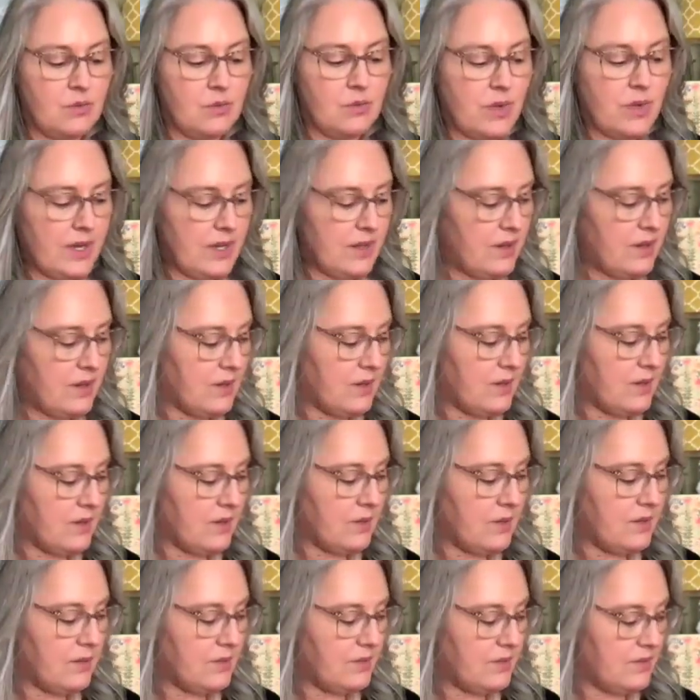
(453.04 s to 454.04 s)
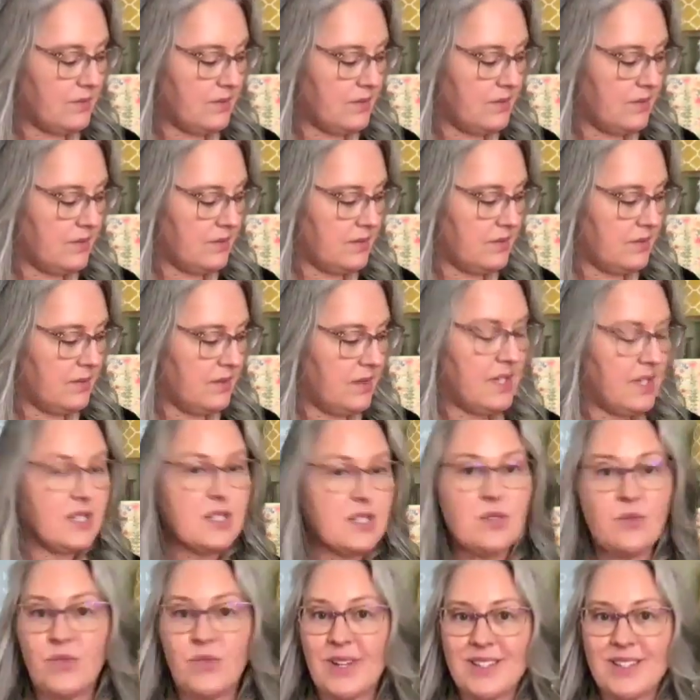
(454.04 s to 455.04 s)
whether
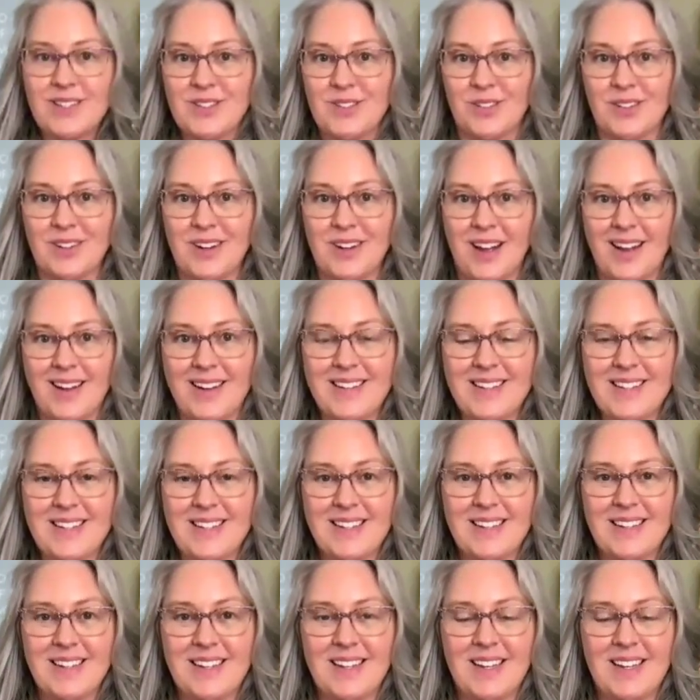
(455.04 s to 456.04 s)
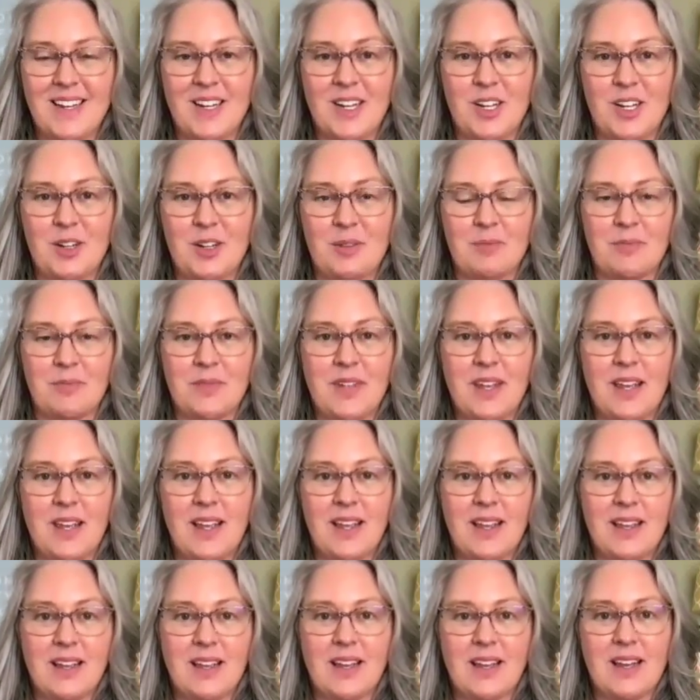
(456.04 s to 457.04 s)
this fits or not.
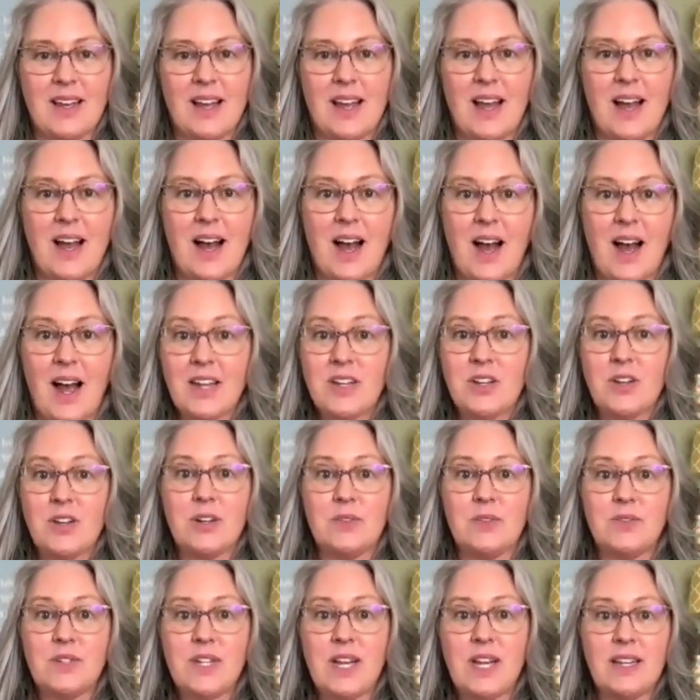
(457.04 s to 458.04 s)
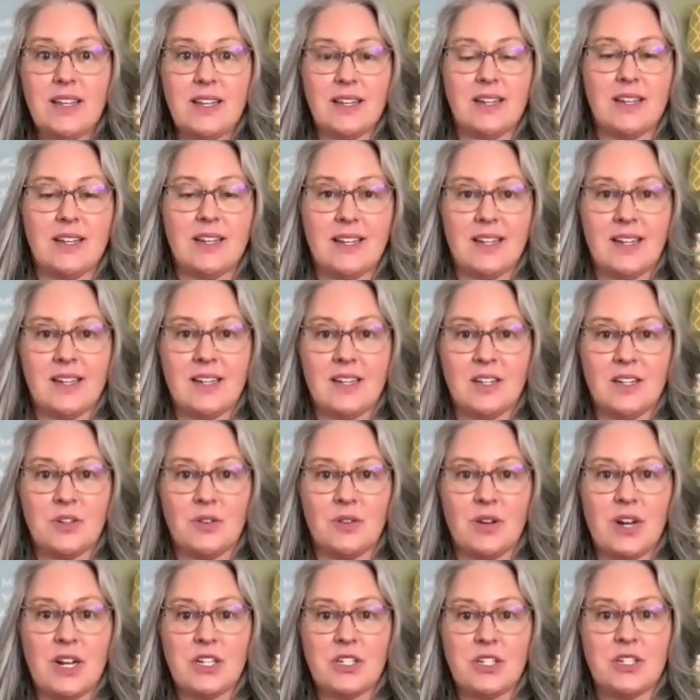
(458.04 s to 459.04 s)
I could have taken it in a
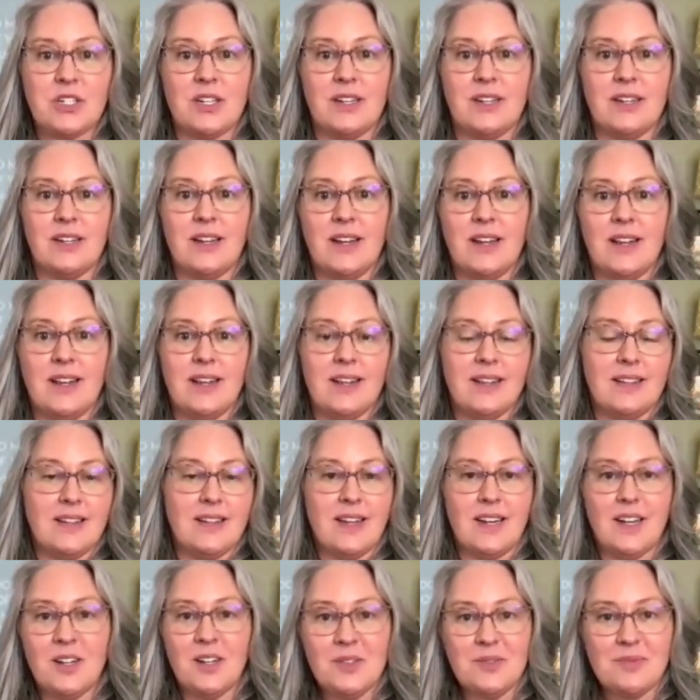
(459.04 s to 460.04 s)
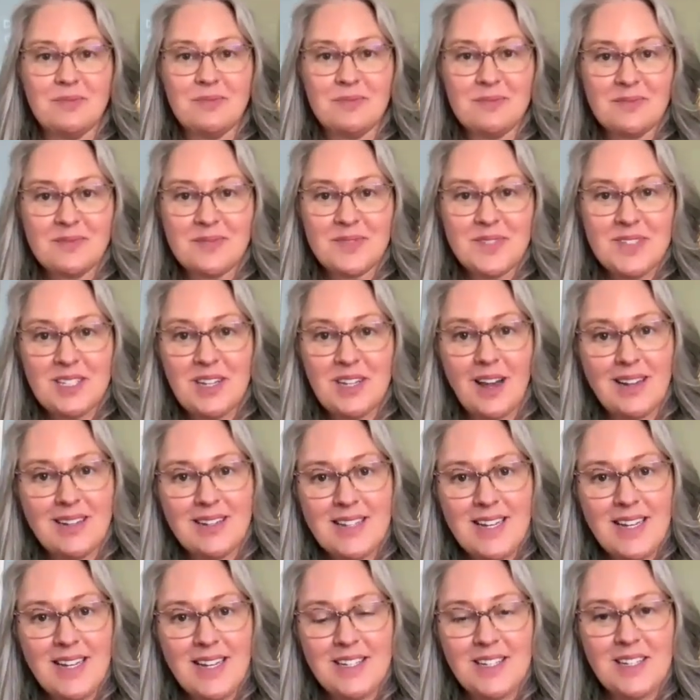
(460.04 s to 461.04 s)
direction that it's not
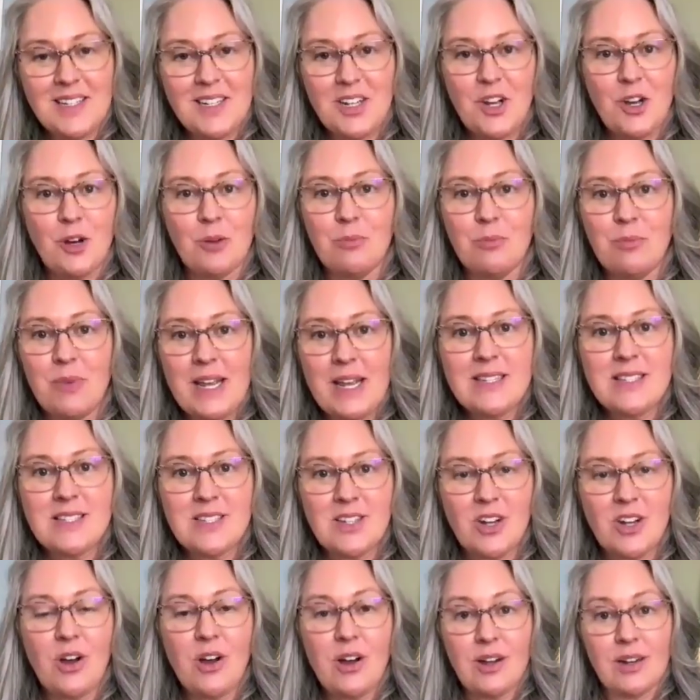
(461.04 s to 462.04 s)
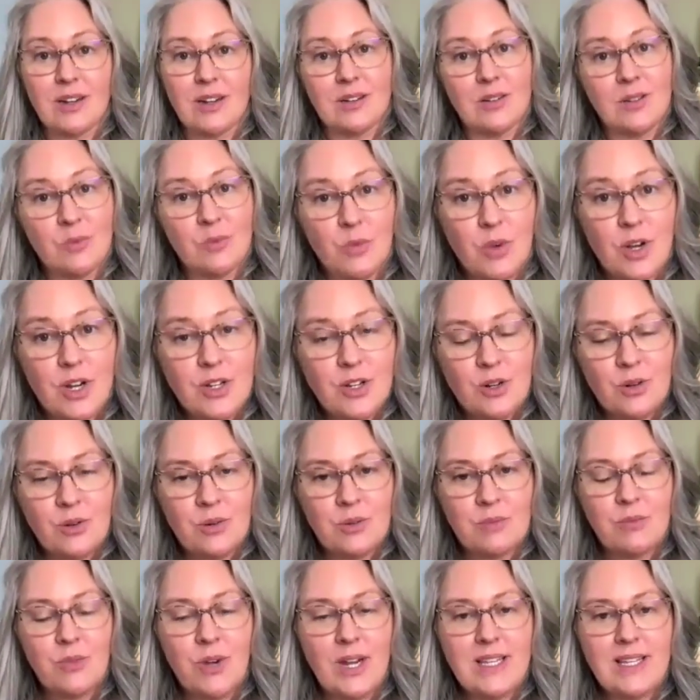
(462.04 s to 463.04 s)
intended to go based on what
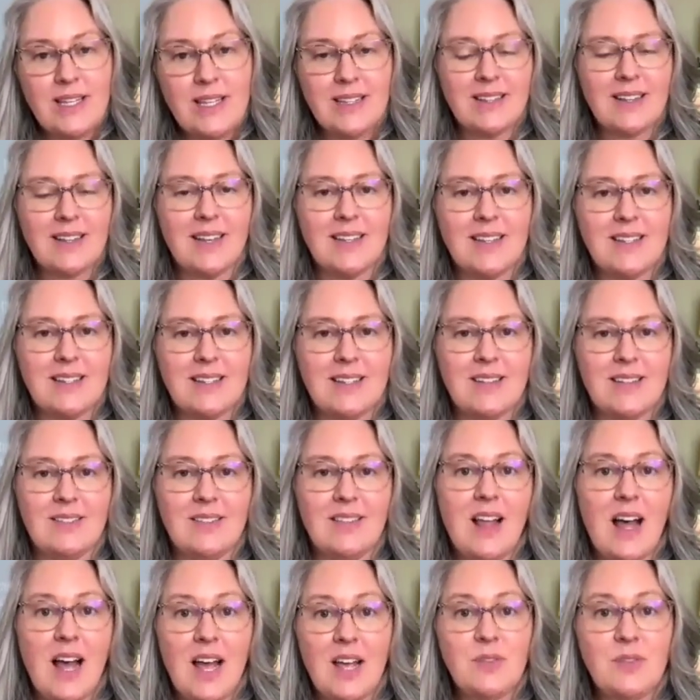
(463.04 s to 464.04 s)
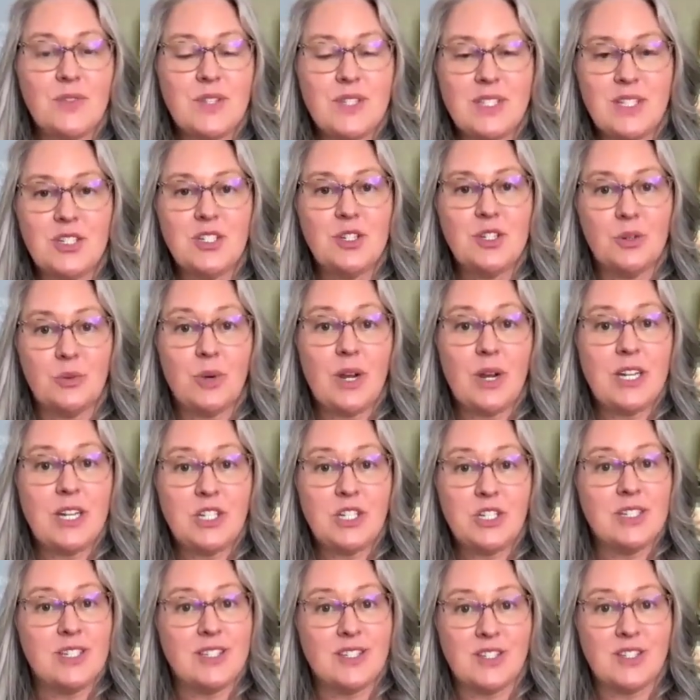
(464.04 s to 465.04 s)
your waking life
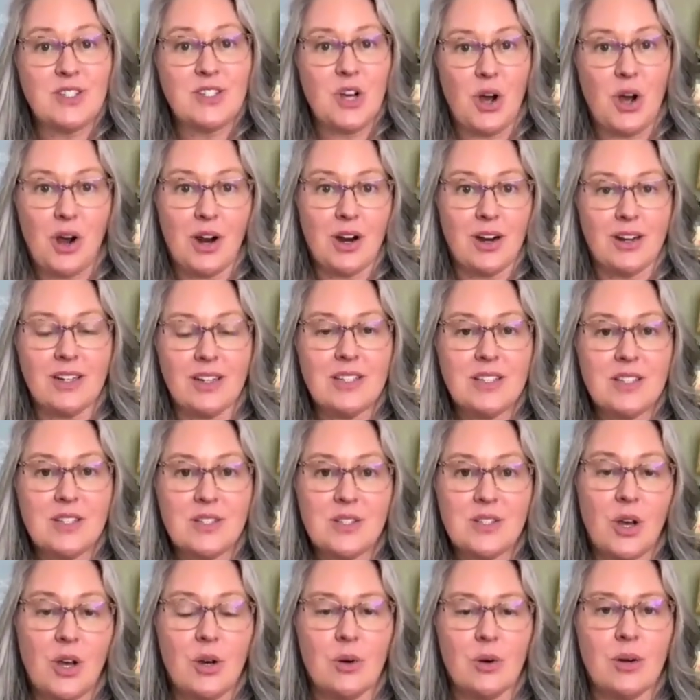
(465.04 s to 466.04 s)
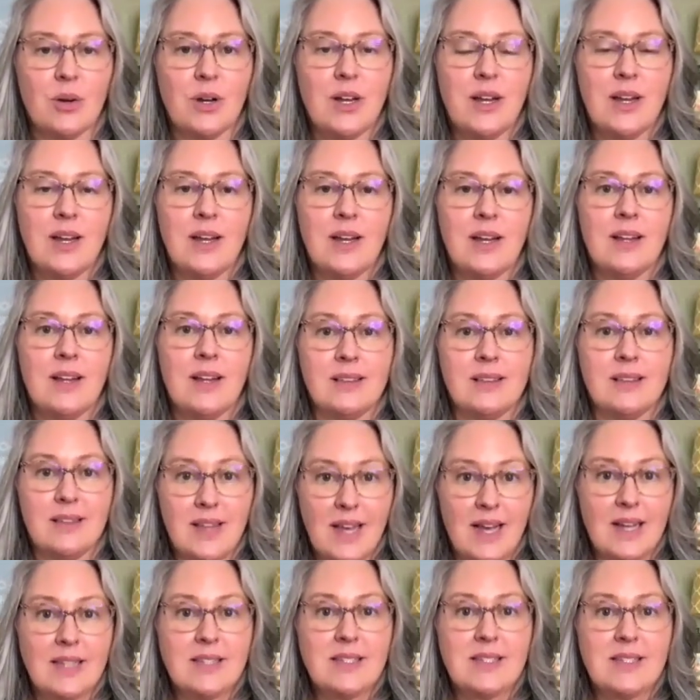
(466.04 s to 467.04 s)
situations are. So
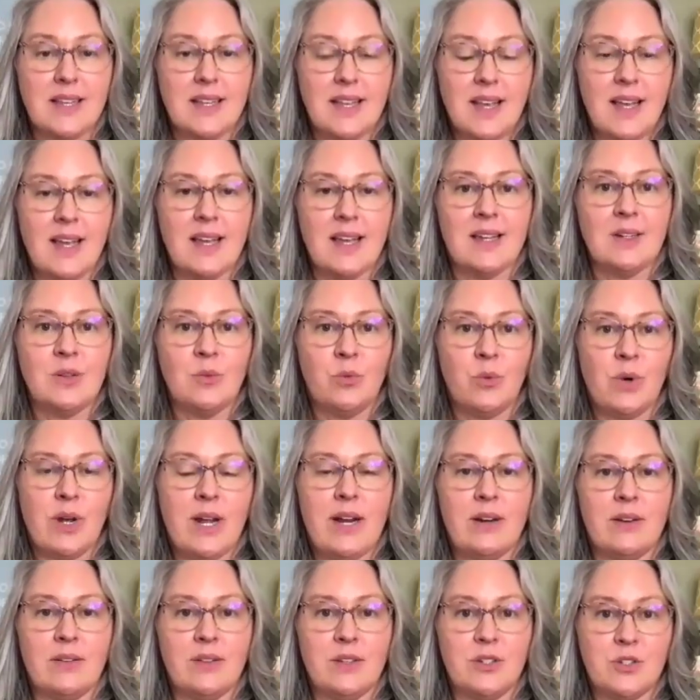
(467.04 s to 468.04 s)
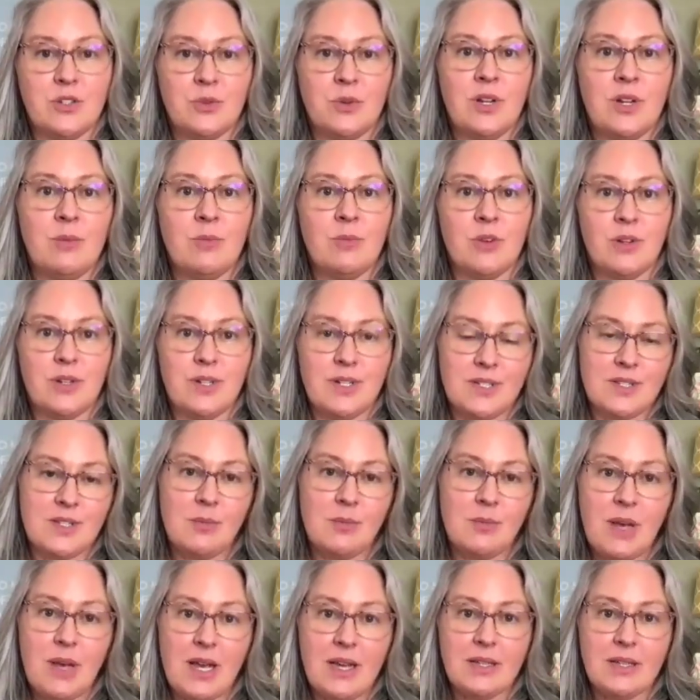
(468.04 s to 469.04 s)
that's again where the dreamer is
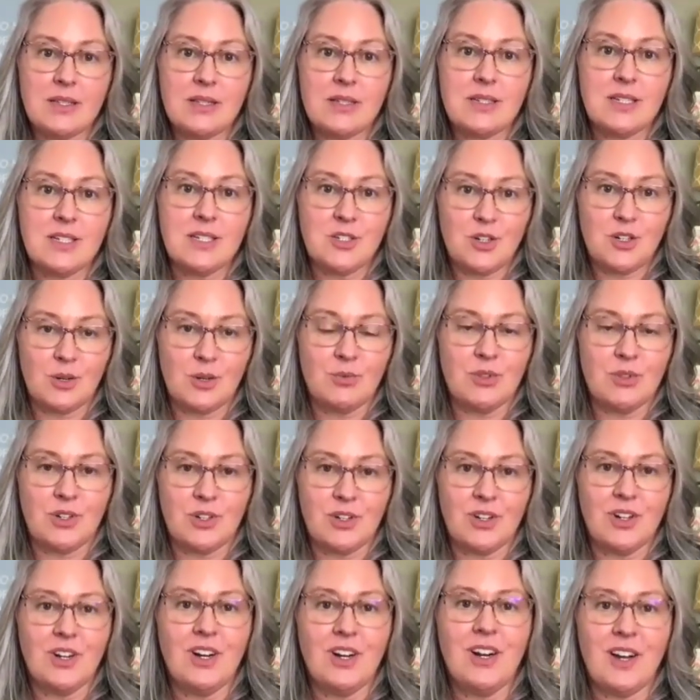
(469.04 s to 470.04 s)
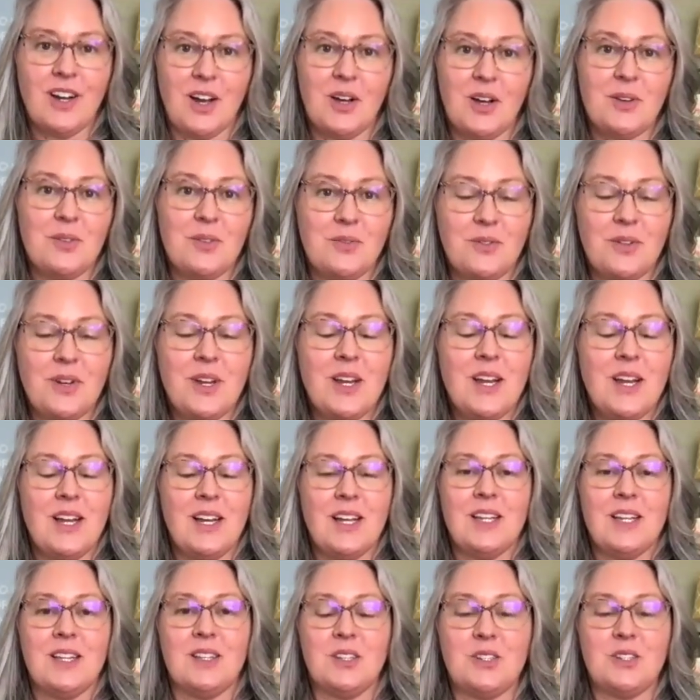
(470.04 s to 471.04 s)
the best interpreter of
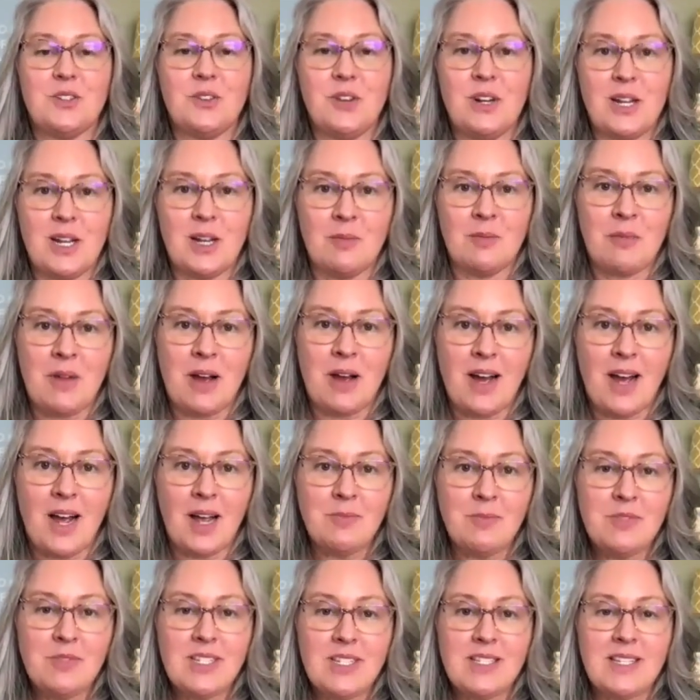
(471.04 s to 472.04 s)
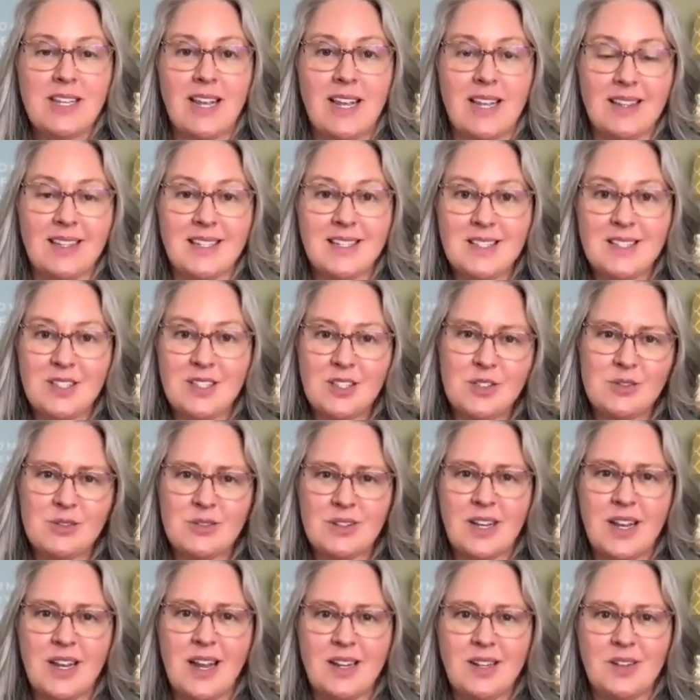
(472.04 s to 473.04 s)
the dream. I'm just saying this is
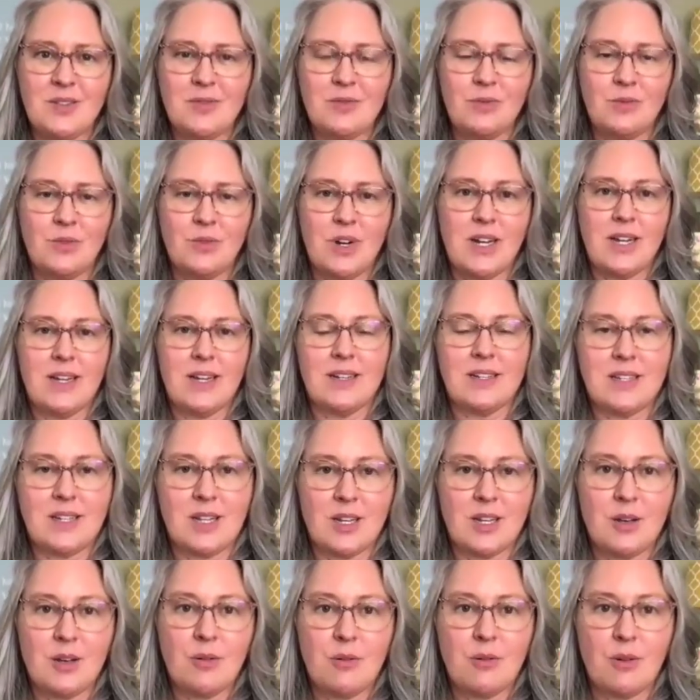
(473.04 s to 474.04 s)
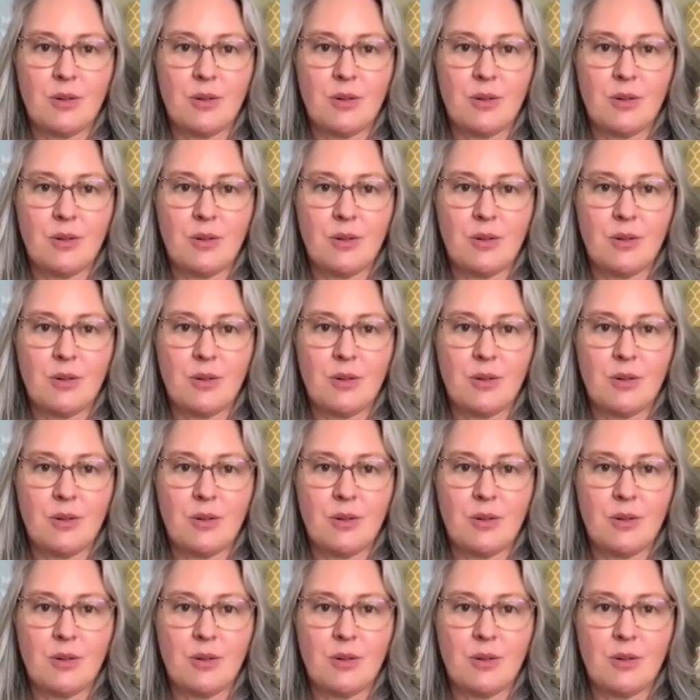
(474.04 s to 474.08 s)
kind of what